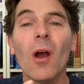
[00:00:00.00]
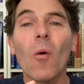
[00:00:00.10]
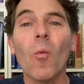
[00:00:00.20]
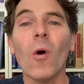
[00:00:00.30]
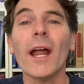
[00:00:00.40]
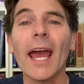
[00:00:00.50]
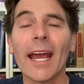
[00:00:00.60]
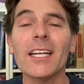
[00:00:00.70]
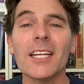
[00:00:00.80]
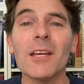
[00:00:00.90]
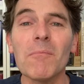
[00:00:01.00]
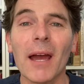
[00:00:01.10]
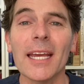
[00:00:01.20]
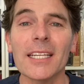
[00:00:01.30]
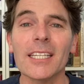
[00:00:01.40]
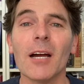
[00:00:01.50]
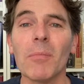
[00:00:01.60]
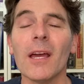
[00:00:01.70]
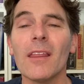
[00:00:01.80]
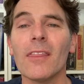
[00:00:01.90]
what actually makes up
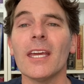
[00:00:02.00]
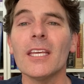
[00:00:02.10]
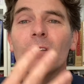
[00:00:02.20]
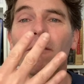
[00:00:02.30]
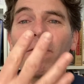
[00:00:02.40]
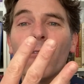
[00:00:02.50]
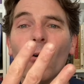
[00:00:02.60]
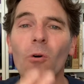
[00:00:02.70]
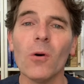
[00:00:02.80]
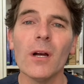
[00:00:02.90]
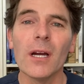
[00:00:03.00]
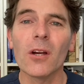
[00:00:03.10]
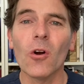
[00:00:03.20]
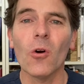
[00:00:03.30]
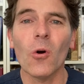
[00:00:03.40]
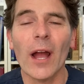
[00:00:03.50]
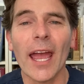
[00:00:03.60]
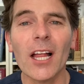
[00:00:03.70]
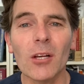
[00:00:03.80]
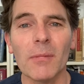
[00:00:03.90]
these 4 core
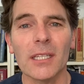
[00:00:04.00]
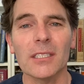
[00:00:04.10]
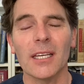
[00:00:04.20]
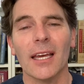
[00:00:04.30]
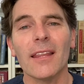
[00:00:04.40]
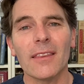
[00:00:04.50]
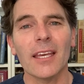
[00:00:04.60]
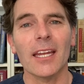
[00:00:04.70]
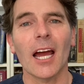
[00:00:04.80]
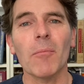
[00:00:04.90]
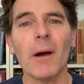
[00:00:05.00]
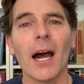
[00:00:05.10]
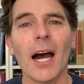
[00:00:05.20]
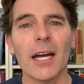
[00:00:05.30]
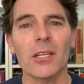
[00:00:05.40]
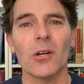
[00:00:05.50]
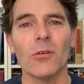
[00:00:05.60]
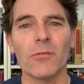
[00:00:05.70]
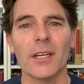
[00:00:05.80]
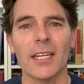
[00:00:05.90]
elements that are part
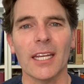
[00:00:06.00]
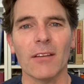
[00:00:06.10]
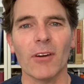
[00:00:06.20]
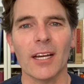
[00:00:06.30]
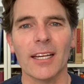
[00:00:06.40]
of CanEVA.